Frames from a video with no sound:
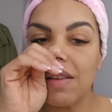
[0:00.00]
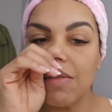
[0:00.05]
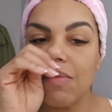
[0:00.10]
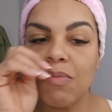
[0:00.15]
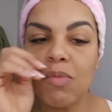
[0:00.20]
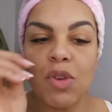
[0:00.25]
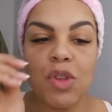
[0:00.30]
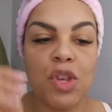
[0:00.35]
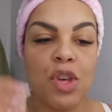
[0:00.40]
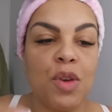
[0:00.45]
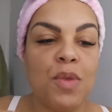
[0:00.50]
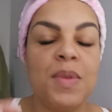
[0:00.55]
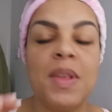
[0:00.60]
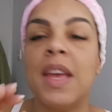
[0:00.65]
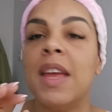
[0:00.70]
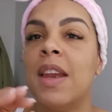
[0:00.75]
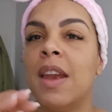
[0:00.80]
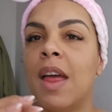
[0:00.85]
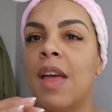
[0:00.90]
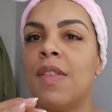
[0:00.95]
was
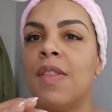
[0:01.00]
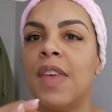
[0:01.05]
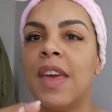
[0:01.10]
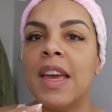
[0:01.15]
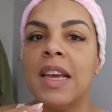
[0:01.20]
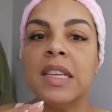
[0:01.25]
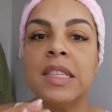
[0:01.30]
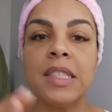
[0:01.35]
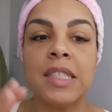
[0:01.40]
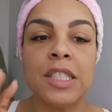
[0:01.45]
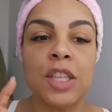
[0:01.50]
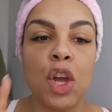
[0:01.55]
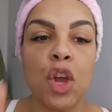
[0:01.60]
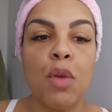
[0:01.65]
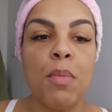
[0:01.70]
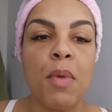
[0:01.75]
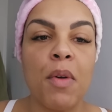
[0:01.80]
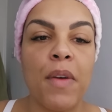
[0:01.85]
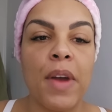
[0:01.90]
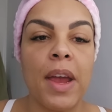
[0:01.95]
using this
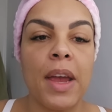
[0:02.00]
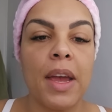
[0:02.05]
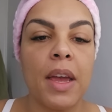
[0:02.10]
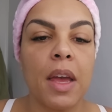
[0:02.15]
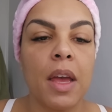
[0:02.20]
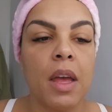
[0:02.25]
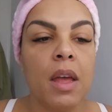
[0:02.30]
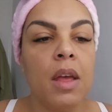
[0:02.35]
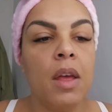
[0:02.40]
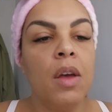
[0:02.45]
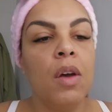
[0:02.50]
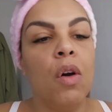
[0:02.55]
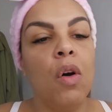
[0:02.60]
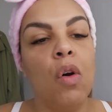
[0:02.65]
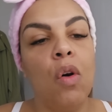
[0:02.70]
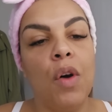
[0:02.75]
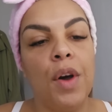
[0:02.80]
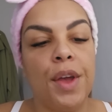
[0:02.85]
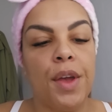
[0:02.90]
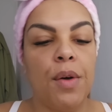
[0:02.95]
turmeric
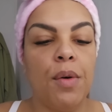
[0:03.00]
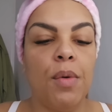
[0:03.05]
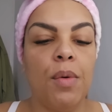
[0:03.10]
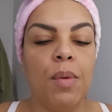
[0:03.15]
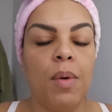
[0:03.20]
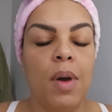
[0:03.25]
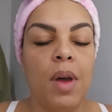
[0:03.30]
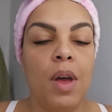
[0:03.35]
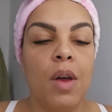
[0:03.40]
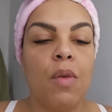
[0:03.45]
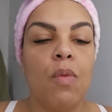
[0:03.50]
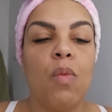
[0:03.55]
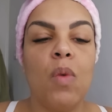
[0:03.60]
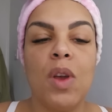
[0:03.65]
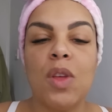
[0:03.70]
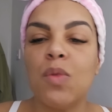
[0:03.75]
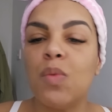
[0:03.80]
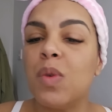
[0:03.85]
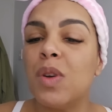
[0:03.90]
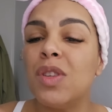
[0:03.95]
oil,
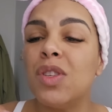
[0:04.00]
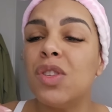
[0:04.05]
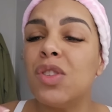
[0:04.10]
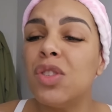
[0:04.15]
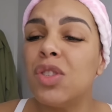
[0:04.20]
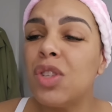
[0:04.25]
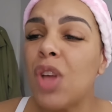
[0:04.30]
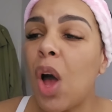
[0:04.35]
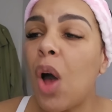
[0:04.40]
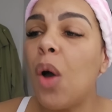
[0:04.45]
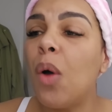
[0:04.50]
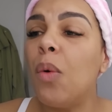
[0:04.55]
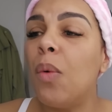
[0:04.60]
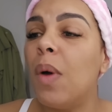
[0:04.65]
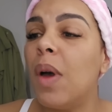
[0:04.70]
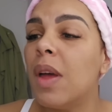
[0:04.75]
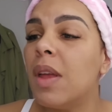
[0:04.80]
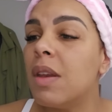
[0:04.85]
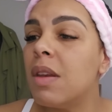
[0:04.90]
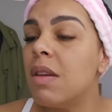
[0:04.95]
which was
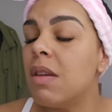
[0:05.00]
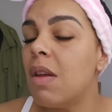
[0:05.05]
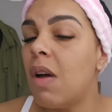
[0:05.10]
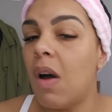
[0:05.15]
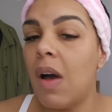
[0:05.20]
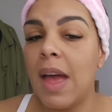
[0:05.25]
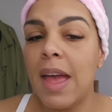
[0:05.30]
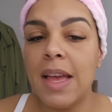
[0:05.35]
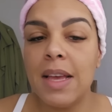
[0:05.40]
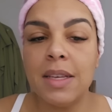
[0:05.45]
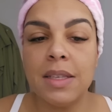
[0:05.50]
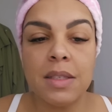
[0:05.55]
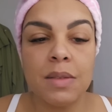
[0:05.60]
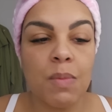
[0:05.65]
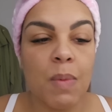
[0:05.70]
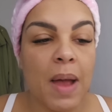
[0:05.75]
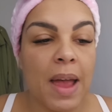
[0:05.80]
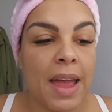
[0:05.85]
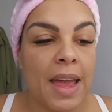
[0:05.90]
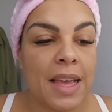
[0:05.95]
so
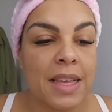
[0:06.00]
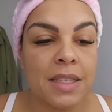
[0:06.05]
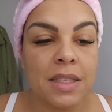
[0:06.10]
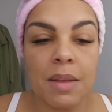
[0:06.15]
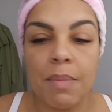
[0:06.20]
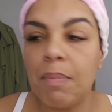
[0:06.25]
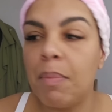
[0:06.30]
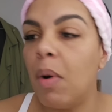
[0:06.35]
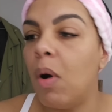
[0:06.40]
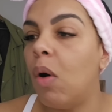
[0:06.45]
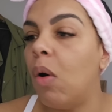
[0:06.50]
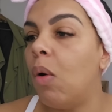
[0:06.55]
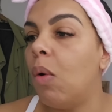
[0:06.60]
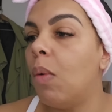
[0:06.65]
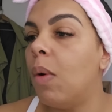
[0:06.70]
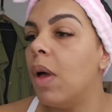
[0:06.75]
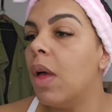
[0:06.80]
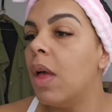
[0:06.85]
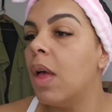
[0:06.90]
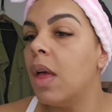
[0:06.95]
nice. Where is the
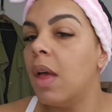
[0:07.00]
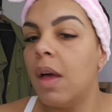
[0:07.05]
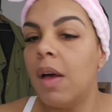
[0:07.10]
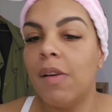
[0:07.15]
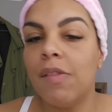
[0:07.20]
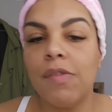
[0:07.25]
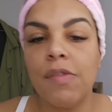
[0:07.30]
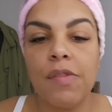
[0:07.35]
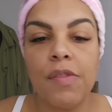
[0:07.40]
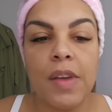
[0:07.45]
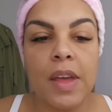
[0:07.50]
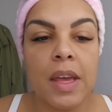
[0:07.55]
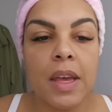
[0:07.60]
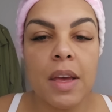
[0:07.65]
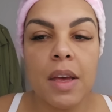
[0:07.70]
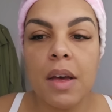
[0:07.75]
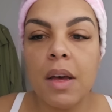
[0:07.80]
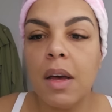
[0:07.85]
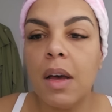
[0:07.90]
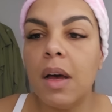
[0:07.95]
bottle? I
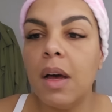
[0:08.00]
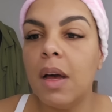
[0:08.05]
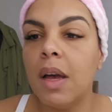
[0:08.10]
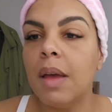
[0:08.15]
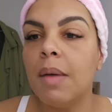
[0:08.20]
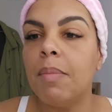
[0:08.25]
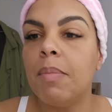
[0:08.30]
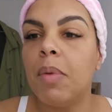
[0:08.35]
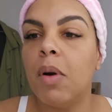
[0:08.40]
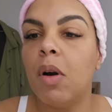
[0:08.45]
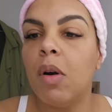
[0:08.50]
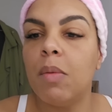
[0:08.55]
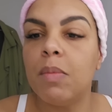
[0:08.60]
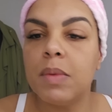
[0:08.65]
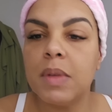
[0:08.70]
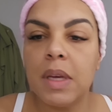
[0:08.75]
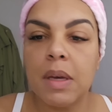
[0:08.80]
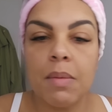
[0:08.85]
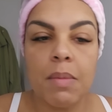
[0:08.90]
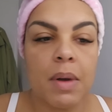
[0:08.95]
think I
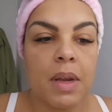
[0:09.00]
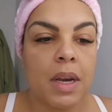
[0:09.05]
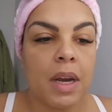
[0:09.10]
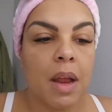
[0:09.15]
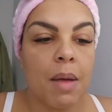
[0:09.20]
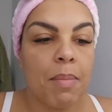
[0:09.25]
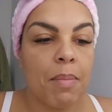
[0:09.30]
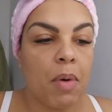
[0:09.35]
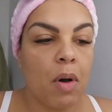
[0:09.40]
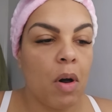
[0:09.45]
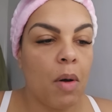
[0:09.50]
popped it. I